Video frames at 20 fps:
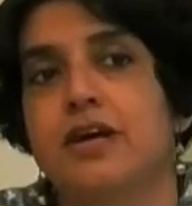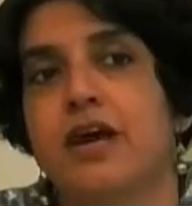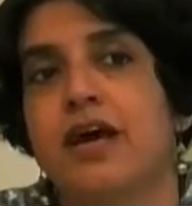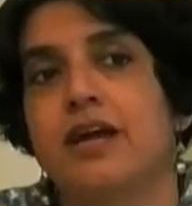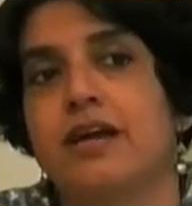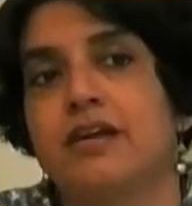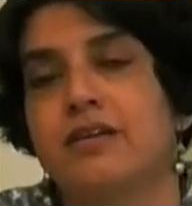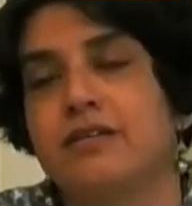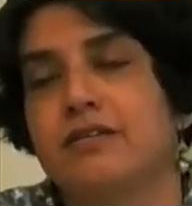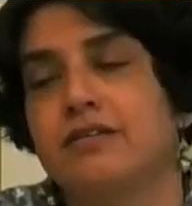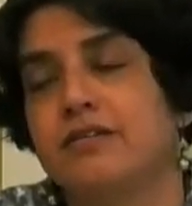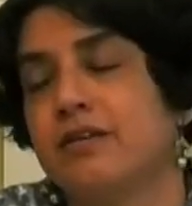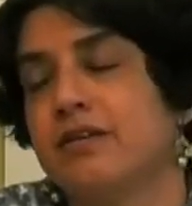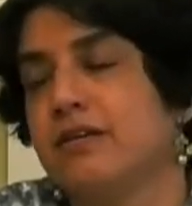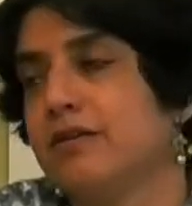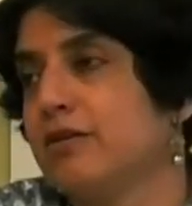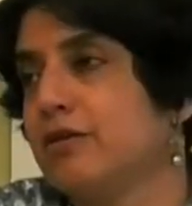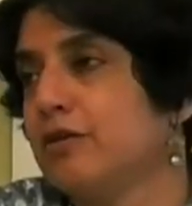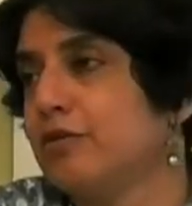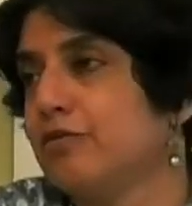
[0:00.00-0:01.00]
and
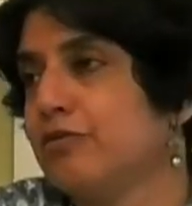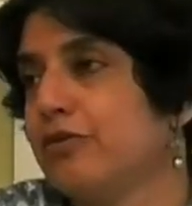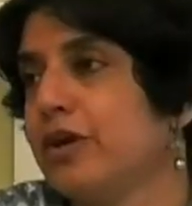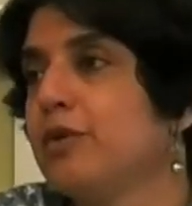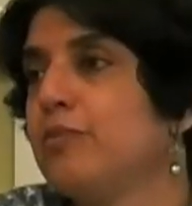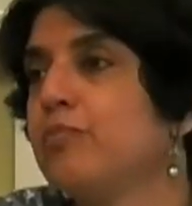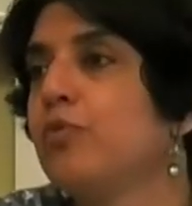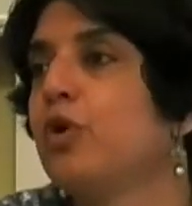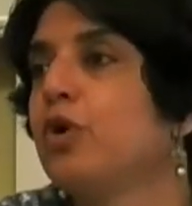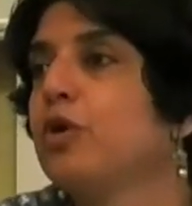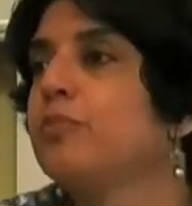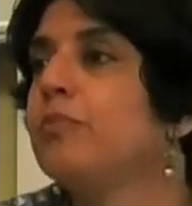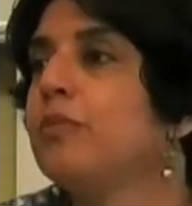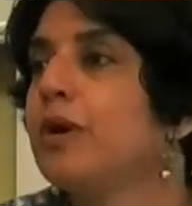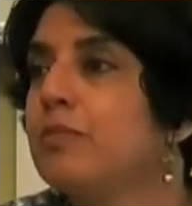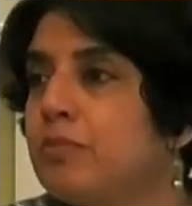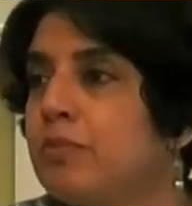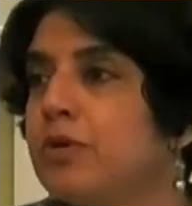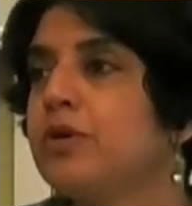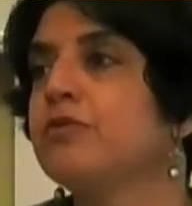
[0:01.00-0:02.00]
a very important
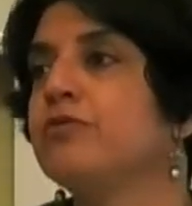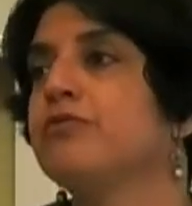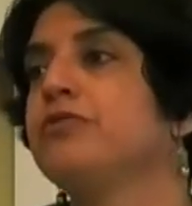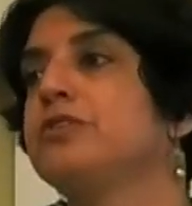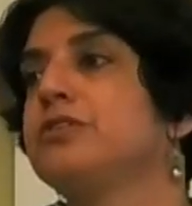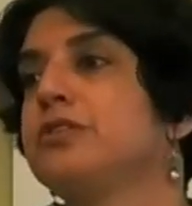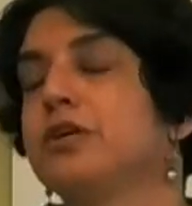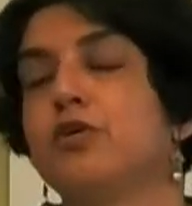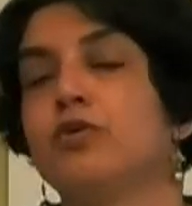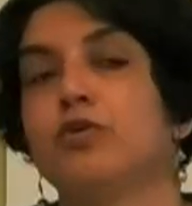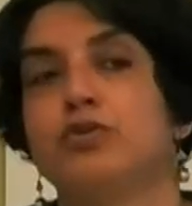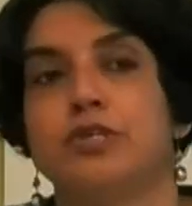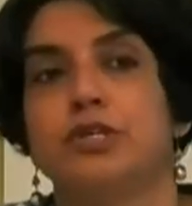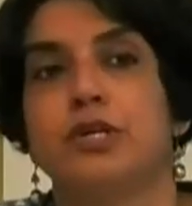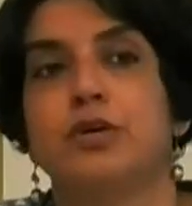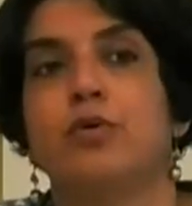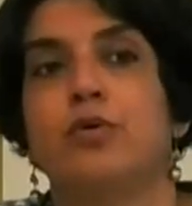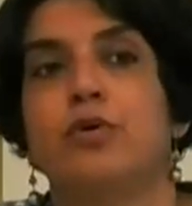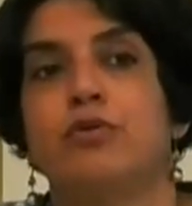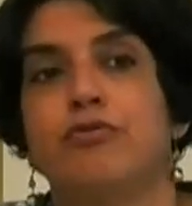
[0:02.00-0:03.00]
member of the
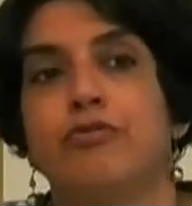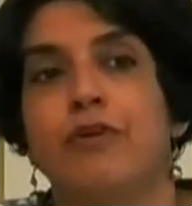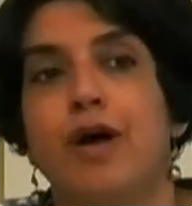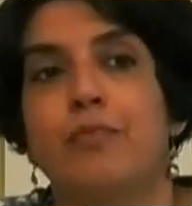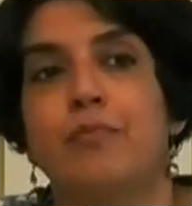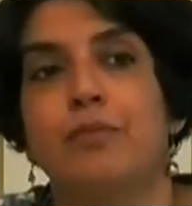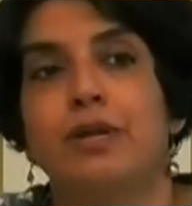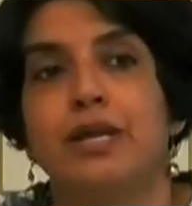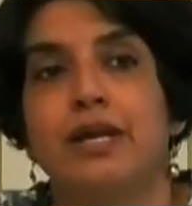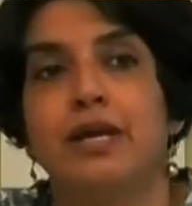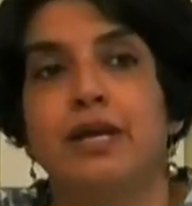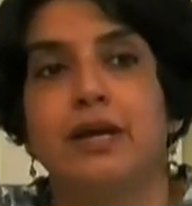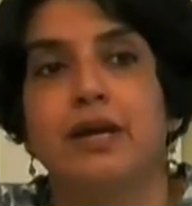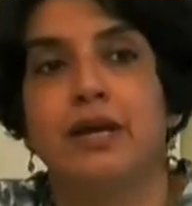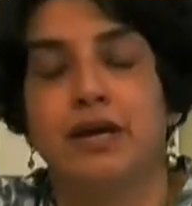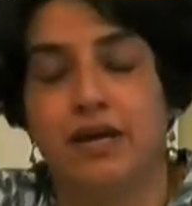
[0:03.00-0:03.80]
Tagore family,